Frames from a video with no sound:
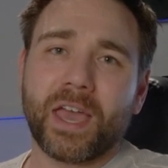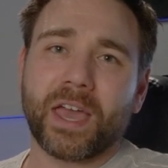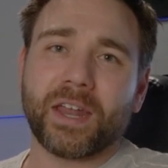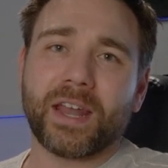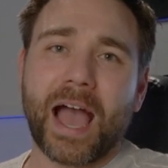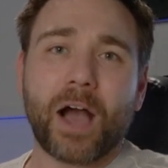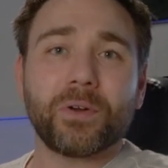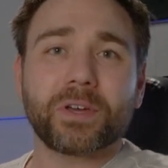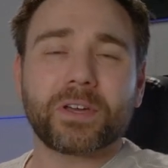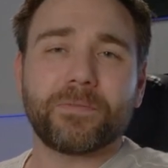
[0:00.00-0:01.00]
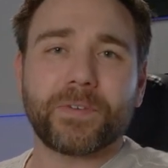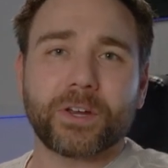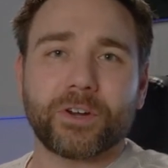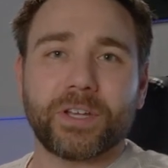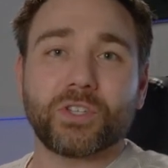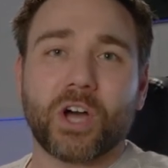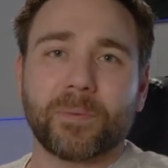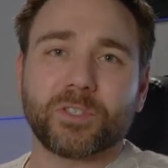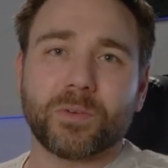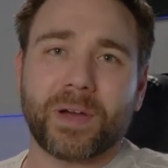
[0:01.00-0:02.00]
and how to configure it to
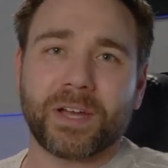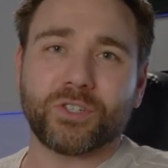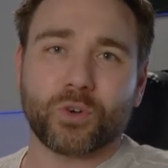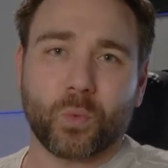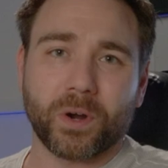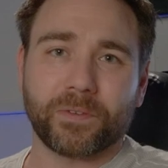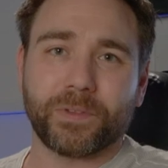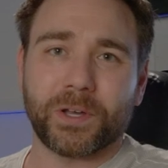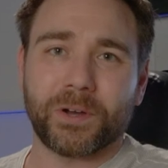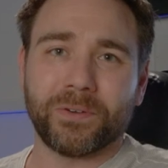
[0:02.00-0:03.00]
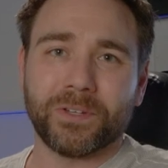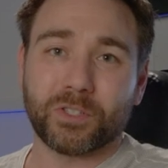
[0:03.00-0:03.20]
optimize your workflow.